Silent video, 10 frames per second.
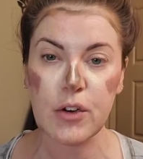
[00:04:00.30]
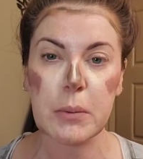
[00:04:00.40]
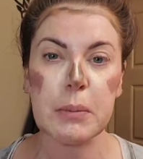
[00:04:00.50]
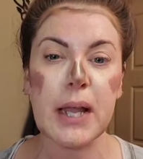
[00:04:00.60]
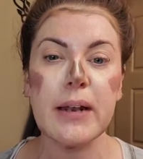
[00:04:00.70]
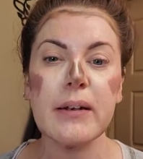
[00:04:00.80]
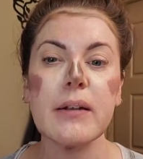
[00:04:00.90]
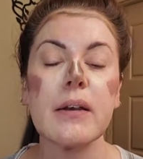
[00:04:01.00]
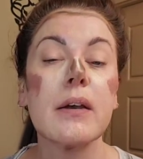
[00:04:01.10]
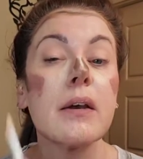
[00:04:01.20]
to
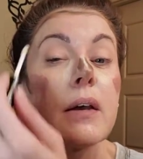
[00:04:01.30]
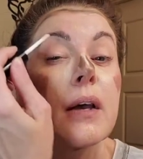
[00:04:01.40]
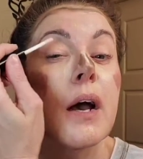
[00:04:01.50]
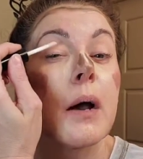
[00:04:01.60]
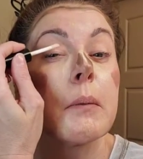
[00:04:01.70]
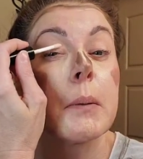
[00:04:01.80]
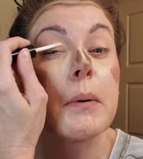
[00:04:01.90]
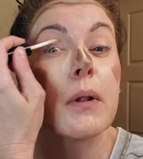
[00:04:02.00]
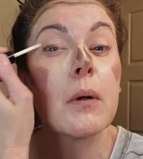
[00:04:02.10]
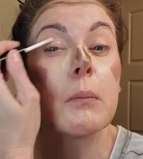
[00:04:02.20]
blend. I'm going to
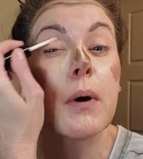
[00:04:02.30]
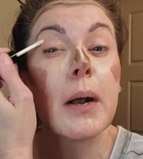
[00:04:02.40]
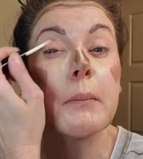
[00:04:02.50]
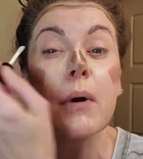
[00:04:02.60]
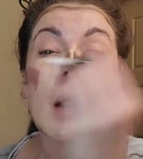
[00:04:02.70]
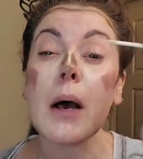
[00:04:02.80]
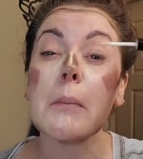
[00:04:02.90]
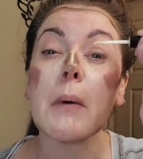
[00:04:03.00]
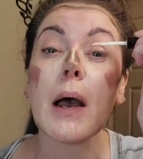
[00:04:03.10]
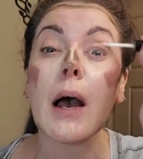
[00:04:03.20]
put a little primer on
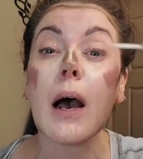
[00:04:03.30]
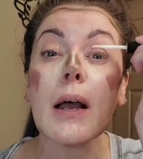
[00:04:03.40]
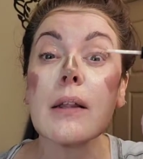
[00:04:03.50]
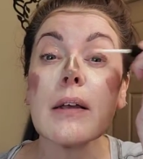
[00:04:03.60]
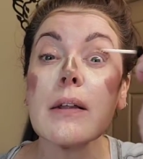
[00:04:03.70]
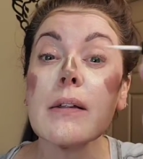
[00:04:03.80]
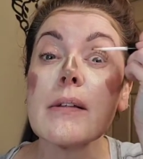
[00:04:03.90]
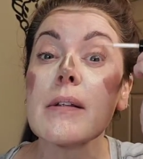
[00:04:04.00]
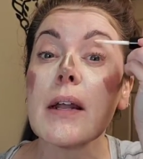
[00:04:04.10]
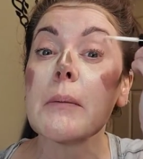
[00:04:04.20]
my
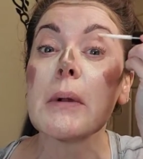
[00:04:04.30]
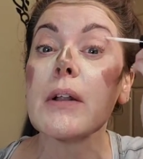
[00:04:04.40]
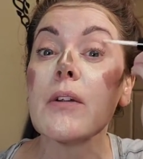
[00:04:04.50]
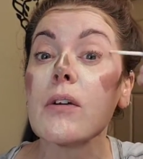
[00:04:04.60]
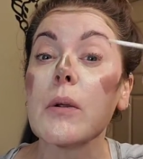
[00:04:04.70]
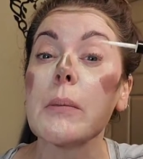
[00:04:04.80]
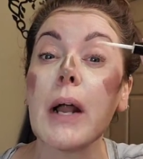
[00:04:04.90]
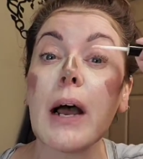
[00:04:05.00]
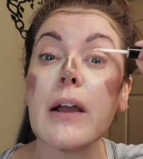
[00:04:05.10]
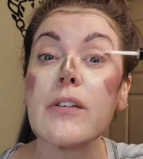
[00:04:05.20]
eyelids, and I'm going to do a little bit
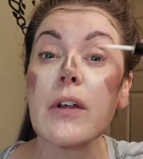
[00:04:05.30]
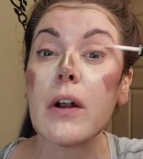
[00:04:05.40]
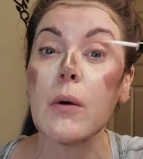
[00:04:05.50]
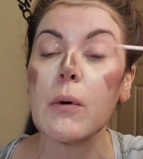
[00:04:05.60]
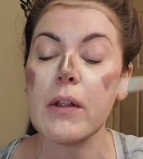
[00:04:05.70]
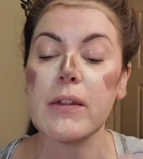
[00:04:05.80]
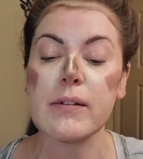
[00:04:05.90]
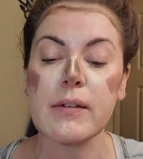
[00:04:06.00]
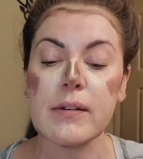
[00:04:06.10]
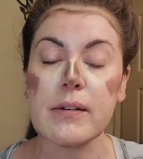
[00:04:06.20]
of eyeshadow while
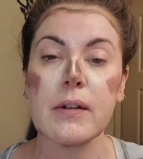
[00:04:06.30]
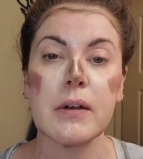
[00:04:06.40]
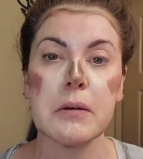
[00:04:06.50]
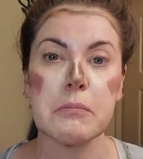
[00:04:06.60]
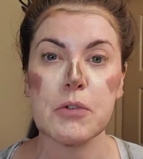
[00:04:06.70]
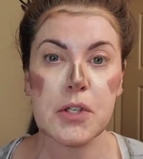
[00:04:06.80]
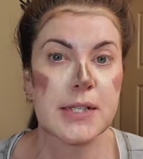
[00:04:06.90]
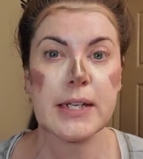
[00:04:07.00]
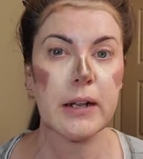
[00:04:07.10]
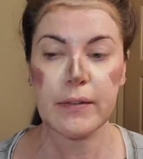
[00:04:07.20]
this is just
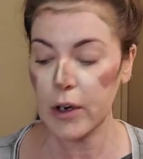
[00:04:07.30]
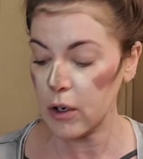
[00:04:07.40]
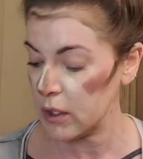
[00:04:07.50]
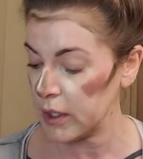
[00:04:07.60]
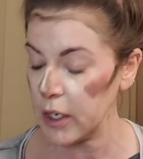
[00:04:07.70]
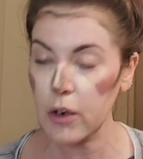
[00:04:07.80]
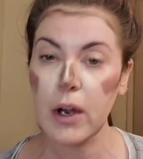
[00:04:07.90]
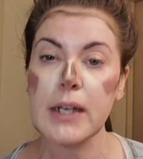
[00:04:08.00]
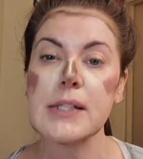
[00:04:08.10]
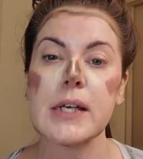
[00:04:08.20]
sitting there looking
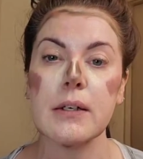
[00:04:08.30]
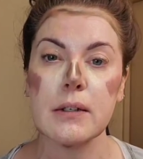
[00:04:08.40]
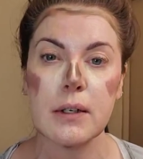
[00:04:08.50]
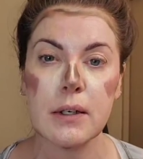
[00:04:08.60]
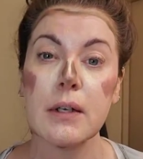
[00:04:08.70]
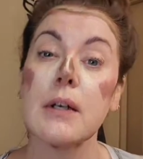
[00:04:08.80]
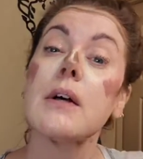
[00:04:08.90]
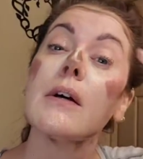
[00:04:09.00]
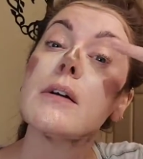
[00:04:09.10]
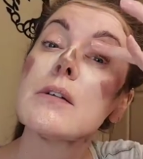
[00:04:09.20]
crazy.
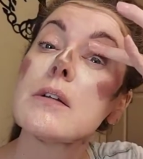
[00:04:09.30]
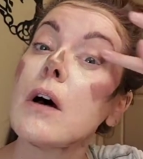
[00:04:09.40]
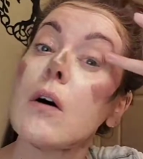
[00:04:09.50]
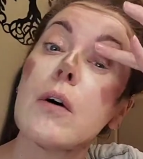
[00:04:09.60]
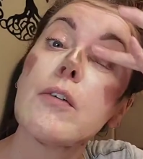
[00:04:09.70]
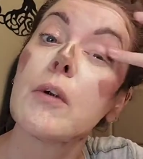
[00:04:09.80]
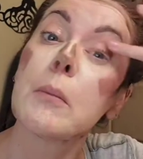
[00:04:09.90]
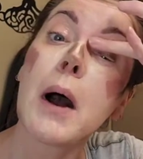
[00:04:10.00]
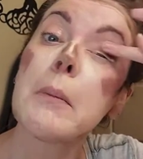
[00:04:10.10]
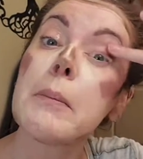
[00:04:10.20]
So if you're
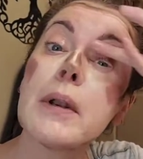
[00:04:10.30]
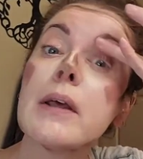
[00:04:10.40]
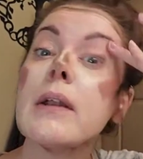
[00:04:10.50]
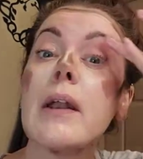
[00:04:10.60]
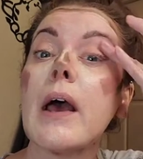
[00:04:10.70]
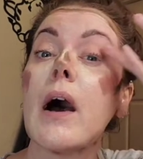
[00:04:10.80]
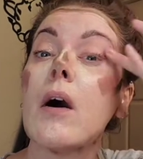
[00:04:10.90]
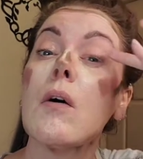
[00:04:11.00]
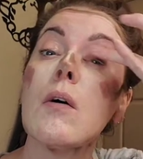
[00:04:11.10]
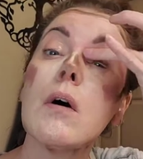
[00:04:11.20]
popping in
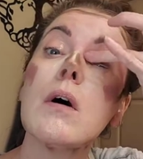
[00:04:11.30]
now,